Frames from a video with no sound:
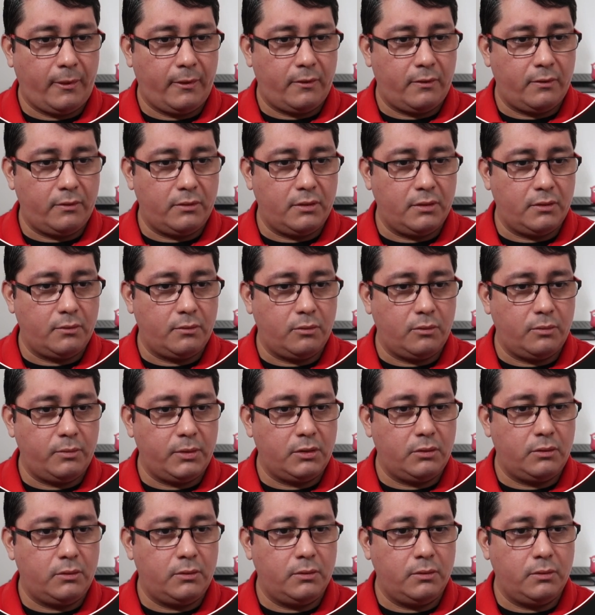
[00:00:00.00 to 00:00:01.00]
So this will
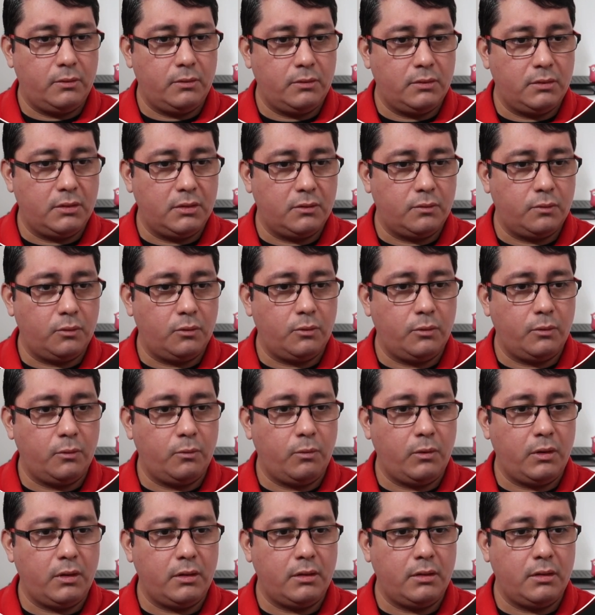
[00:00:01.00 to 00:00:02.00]
be two, this will be
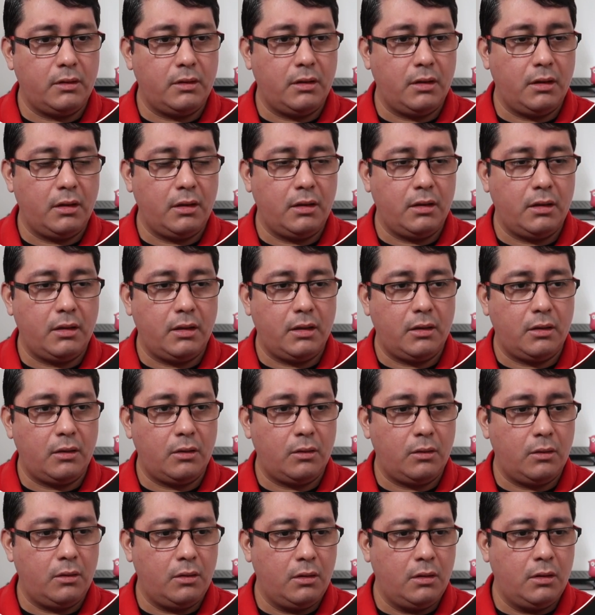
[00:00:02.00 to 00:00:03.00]
one, and
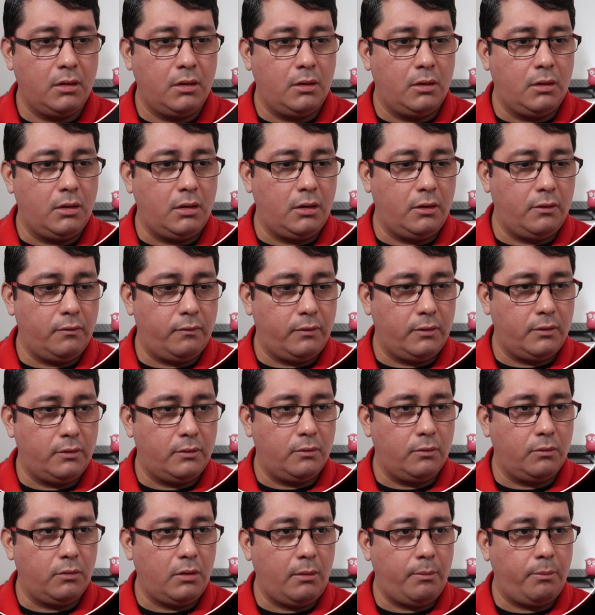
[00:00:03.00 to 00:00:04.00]
now if we
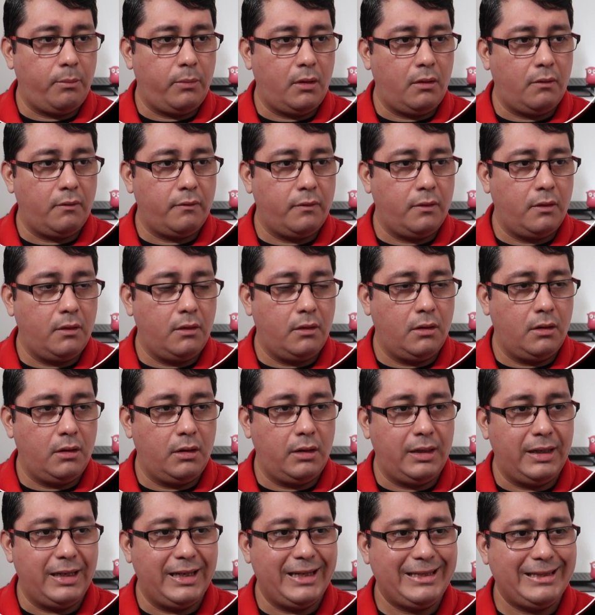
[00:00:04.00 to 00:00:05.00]
do above
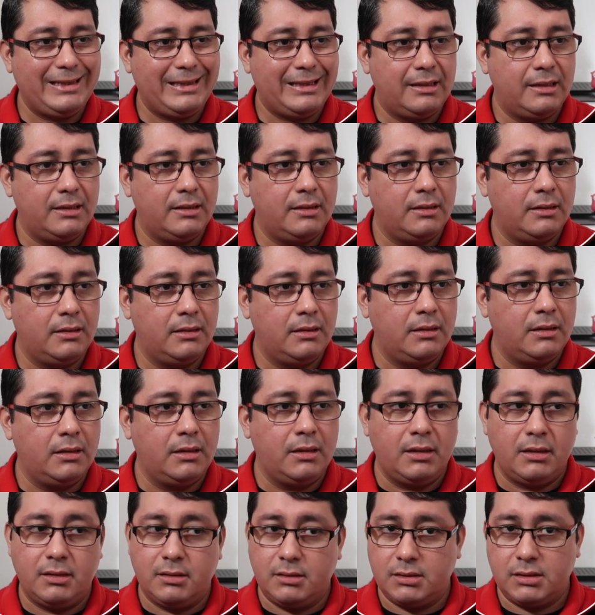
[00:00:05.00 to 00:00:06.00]
lint,
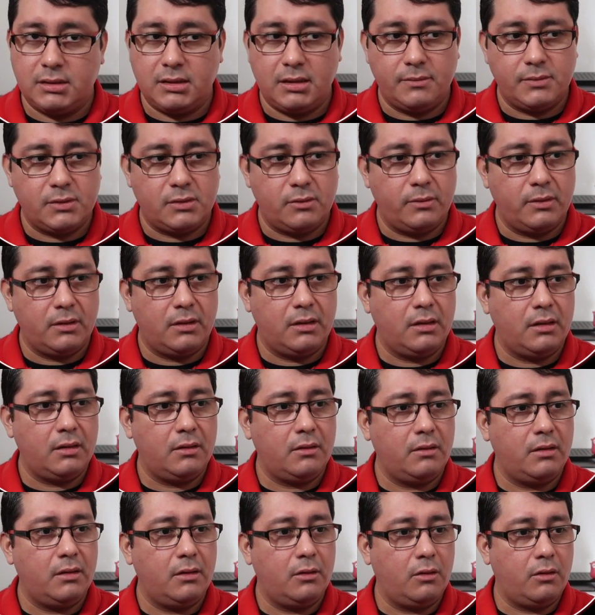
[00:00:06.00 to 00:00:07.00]
seems to be
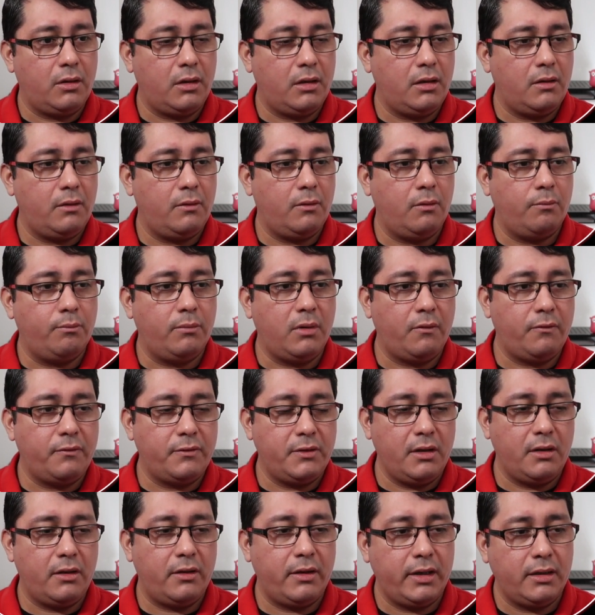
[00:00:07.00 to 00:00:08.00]
okay. Okay, buf
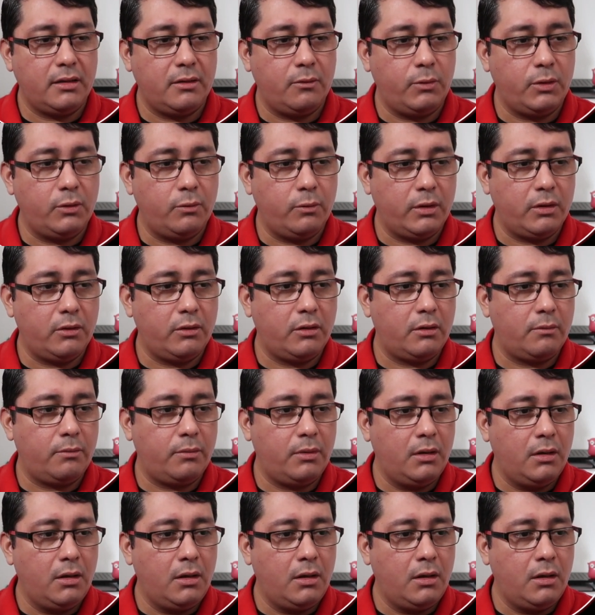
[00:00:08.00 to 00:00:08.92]
generate, we do another